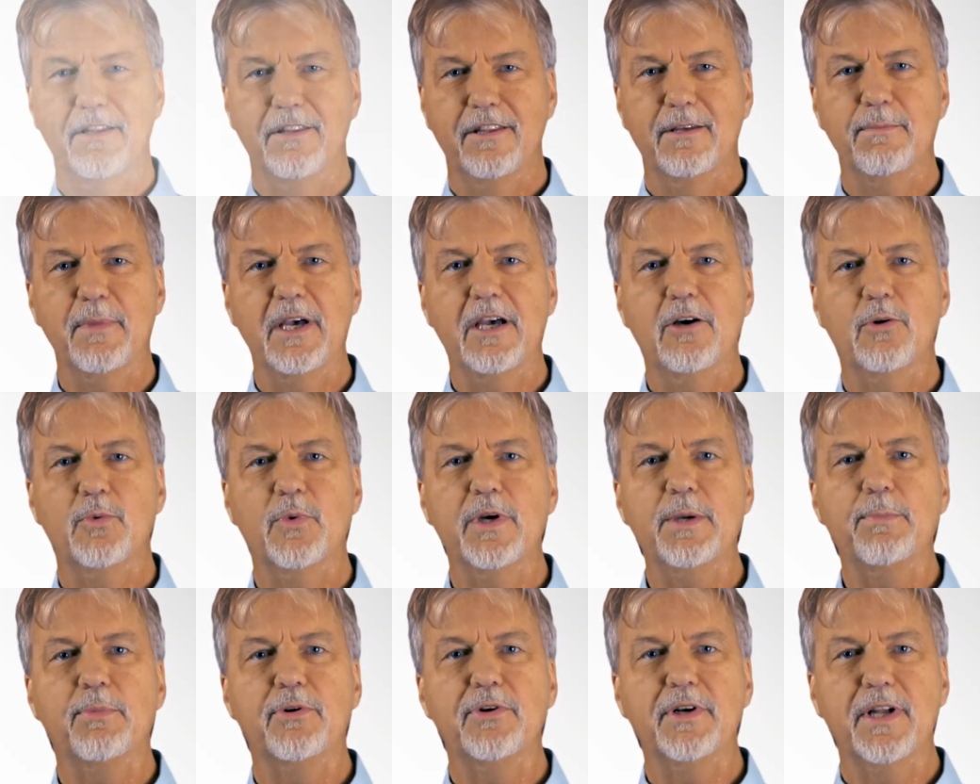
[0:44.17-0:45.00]
The male
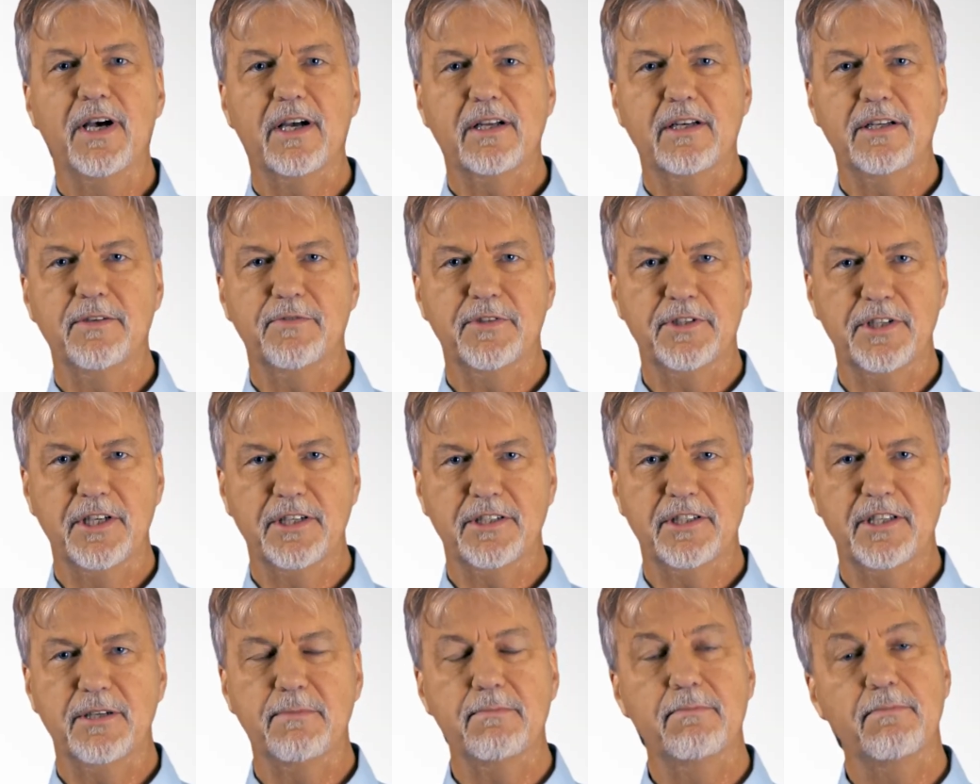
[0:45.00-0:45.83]
reproductive
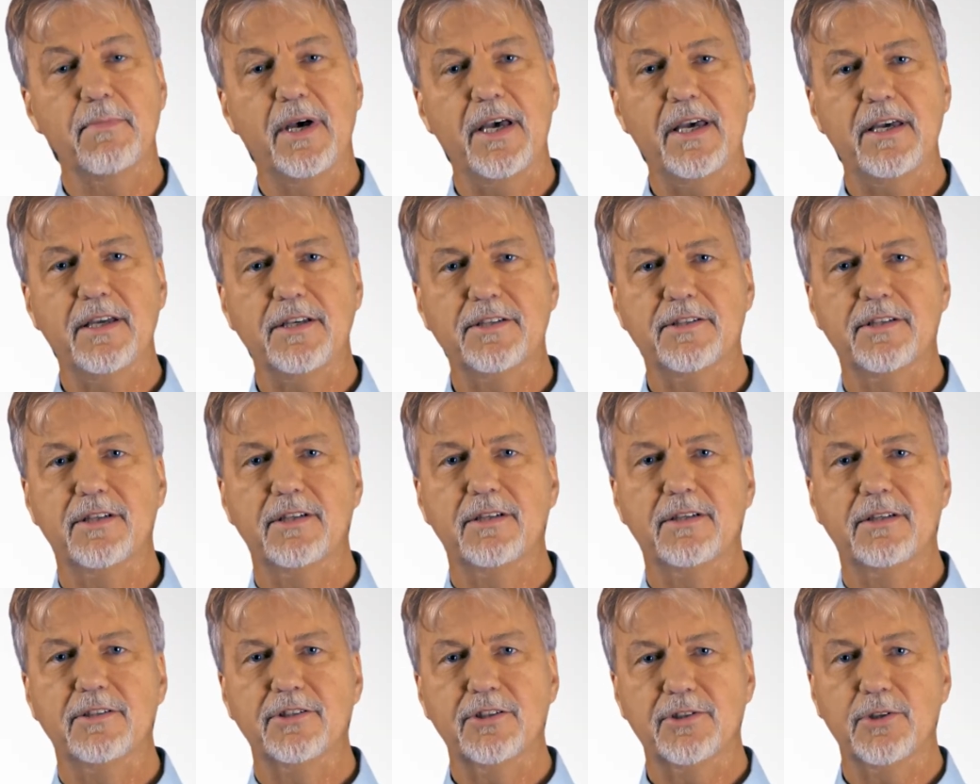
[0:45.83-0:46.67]
system makes,
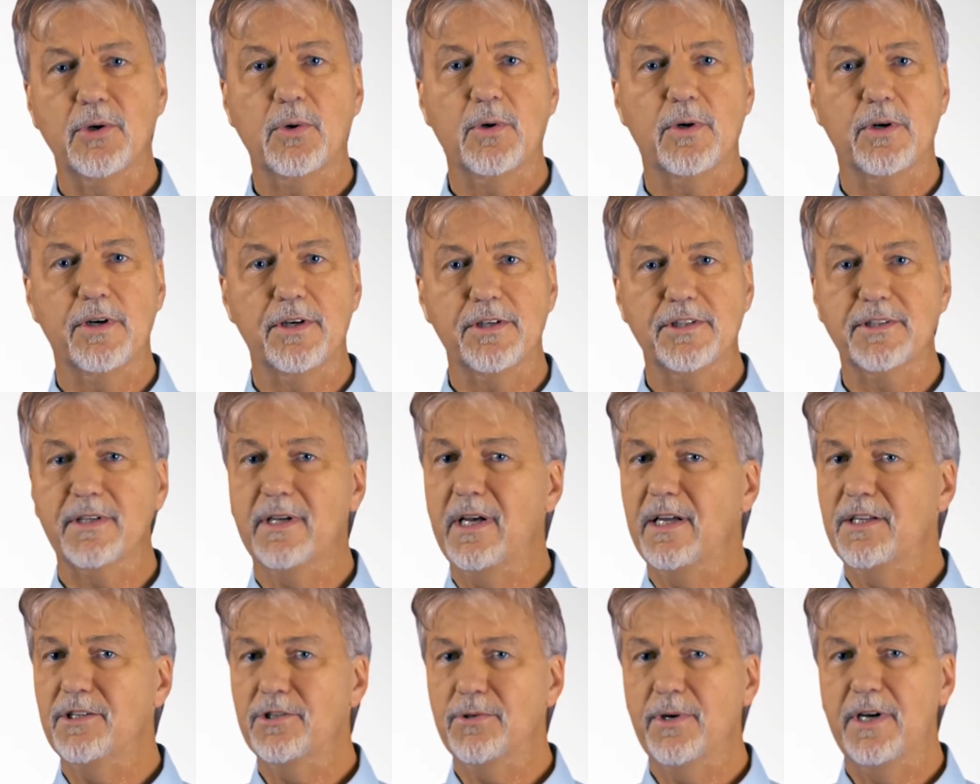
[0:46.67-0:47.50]
stores,
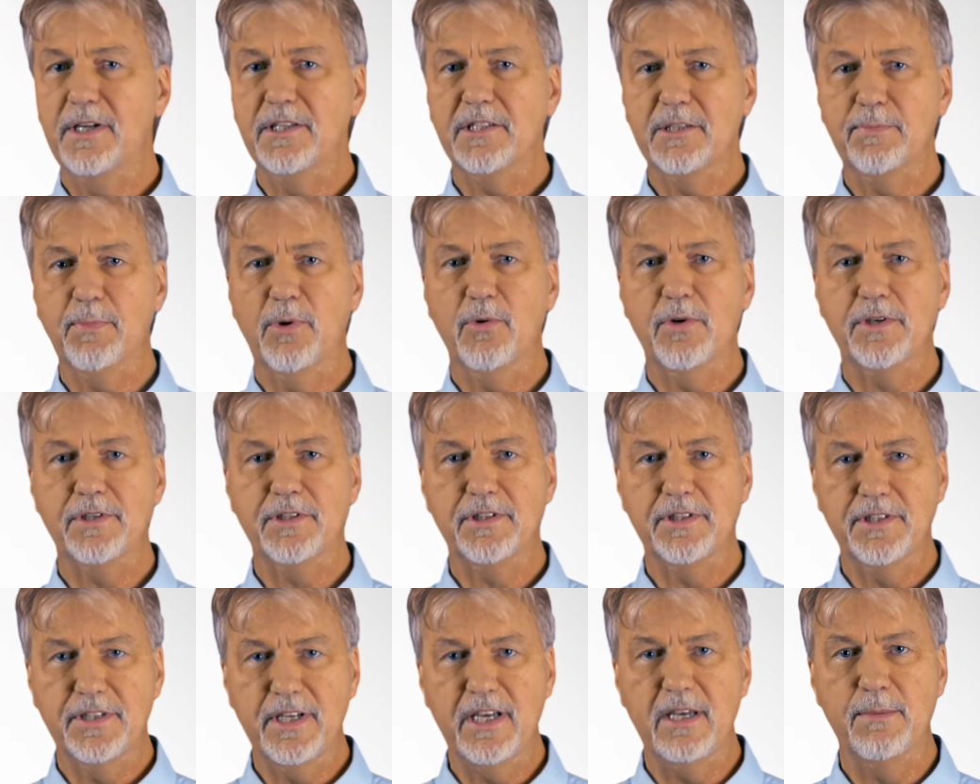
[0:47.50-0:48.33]
and transports
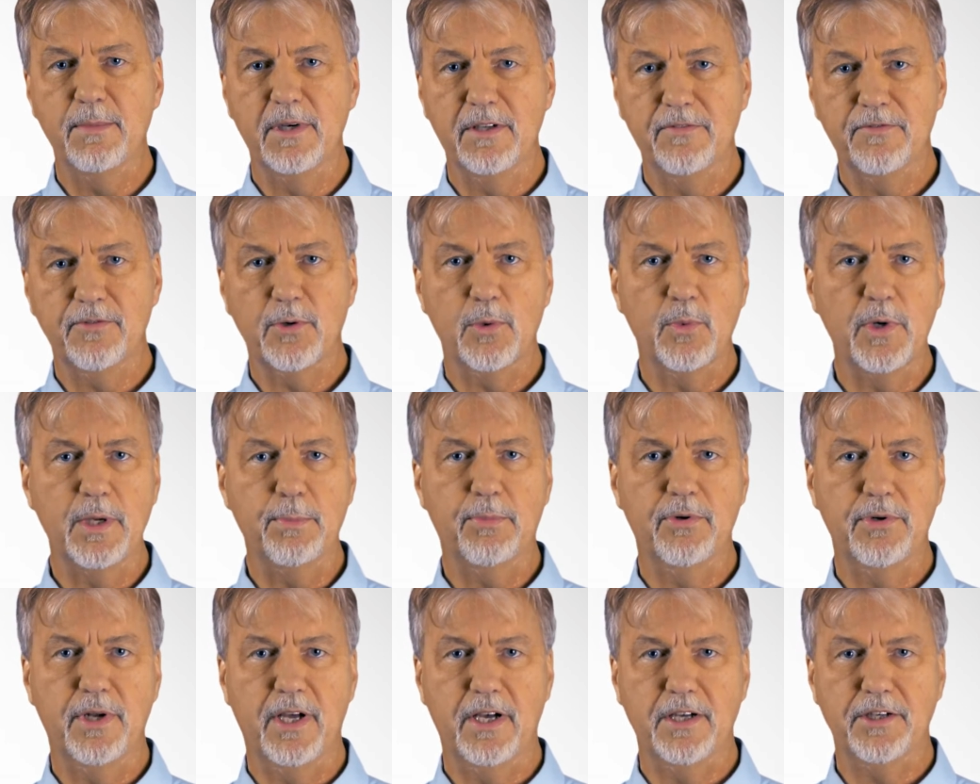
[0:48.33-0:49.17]
semen for
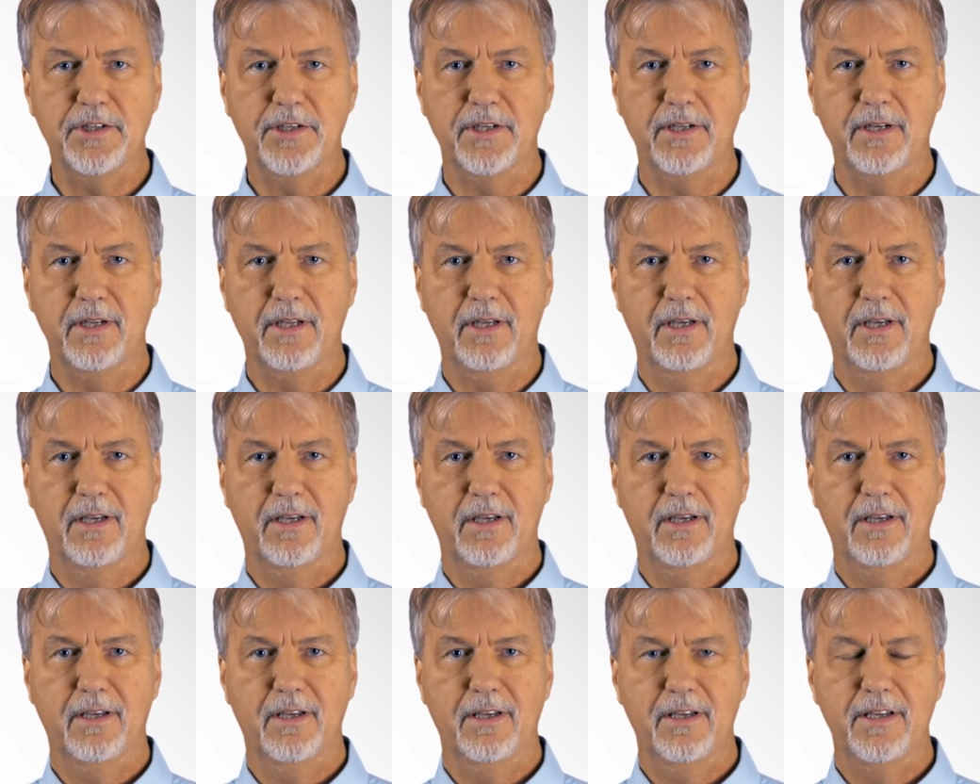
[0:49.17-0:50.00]
reproduction.
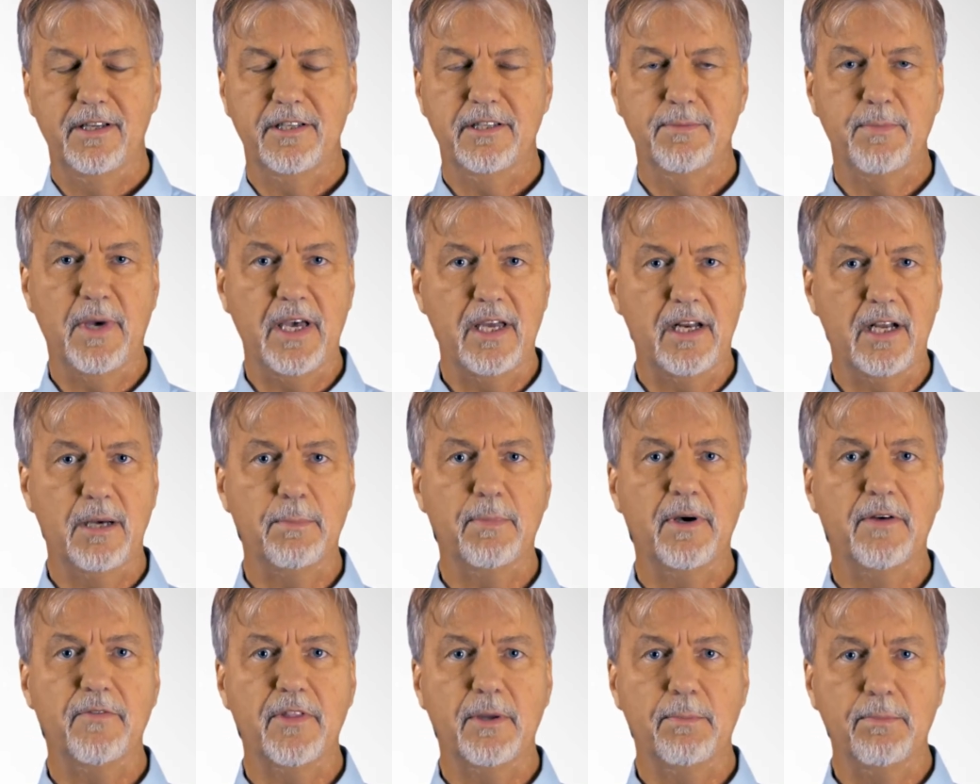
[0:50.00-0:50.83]
It's made up
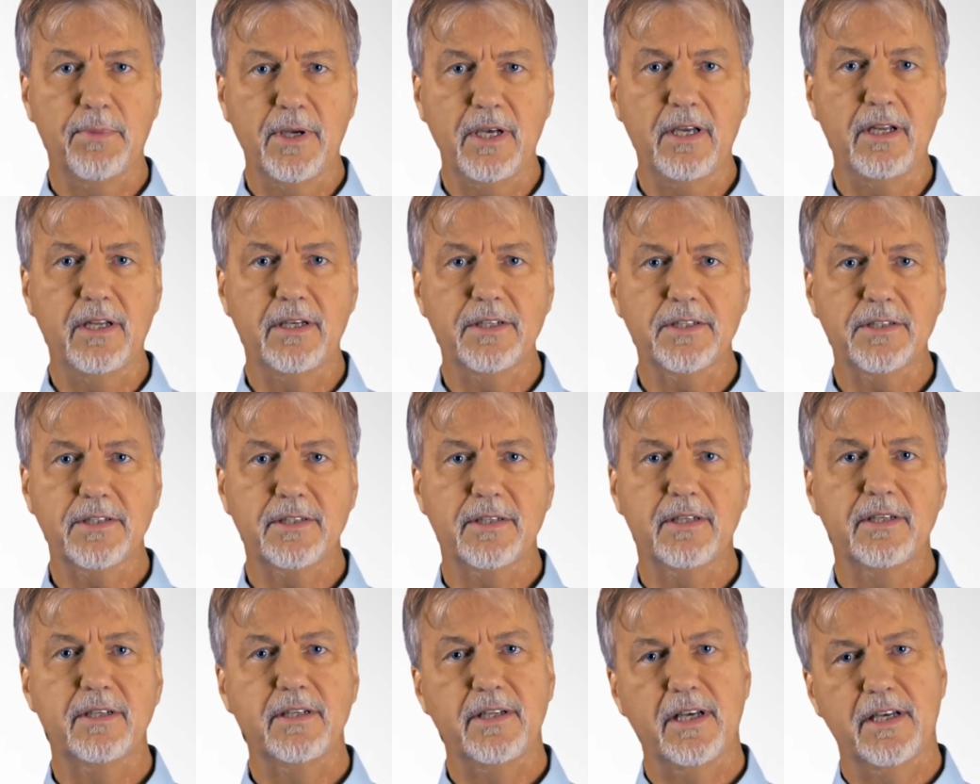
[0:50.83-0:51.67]
of the
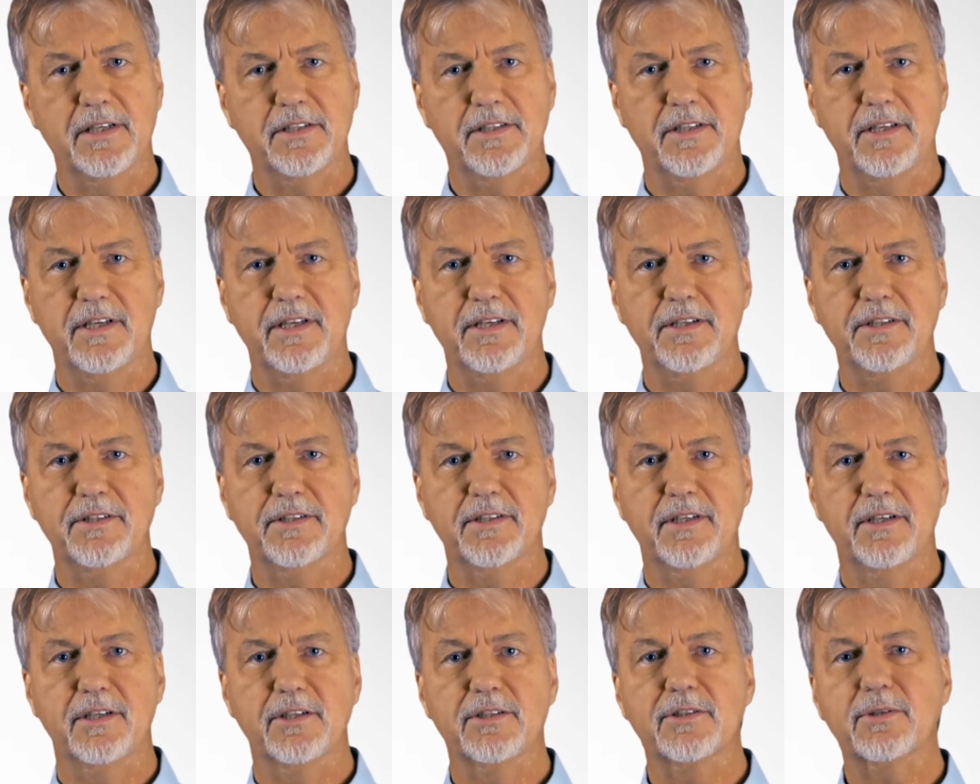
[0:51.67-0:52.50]
penis,
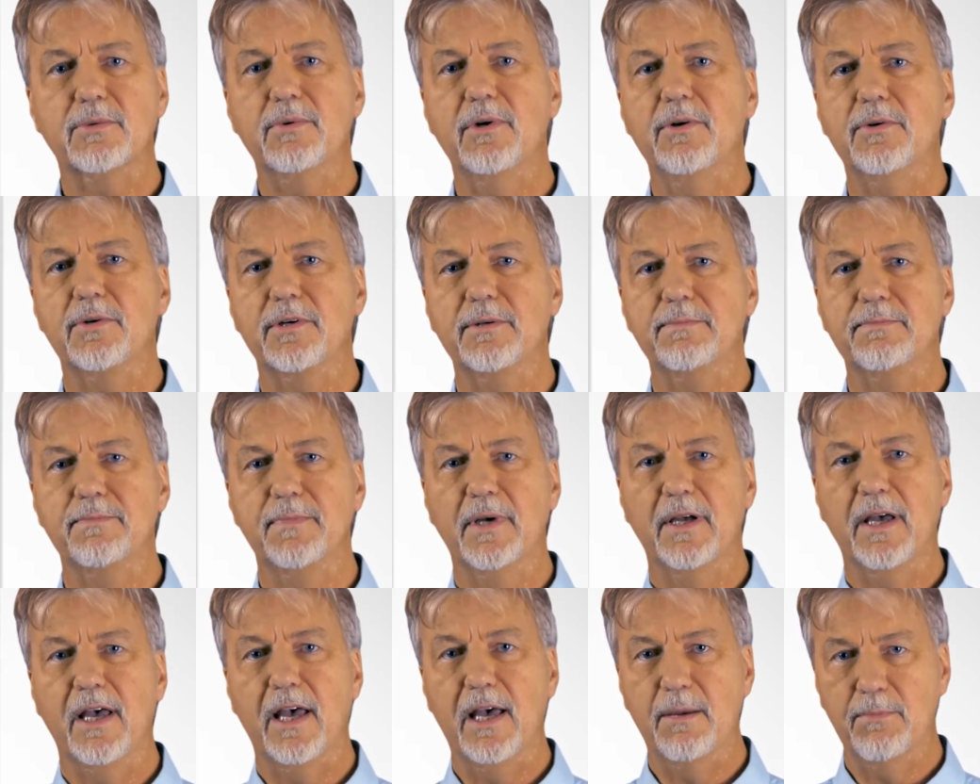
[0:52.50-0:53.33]
testes, scrotum,
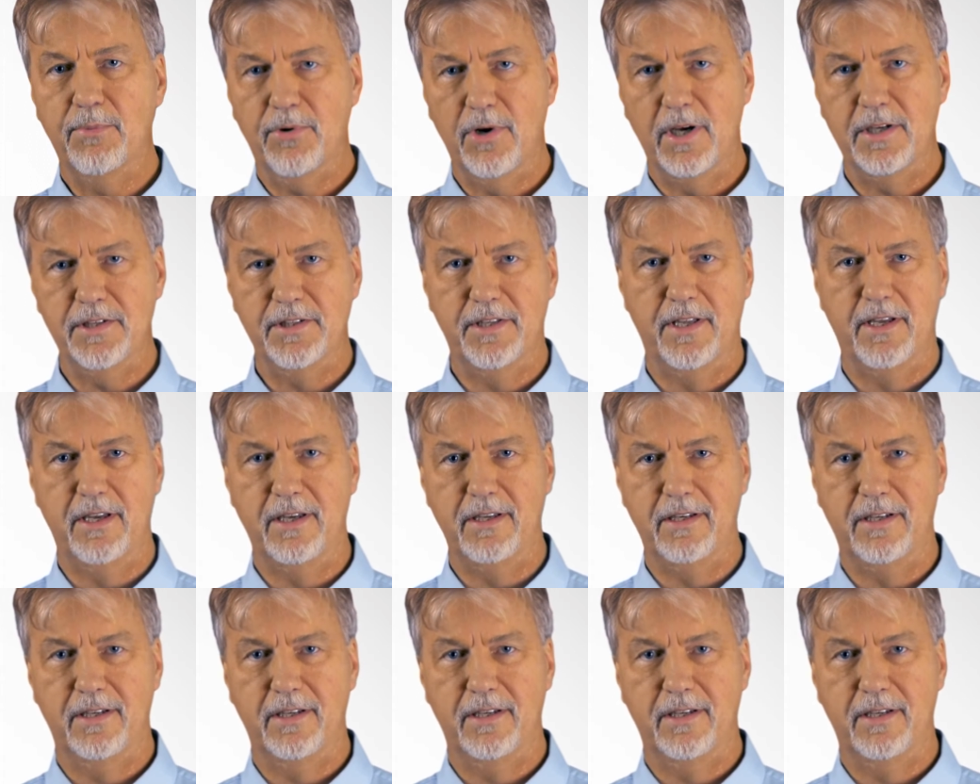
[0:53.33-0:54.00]
and prostate.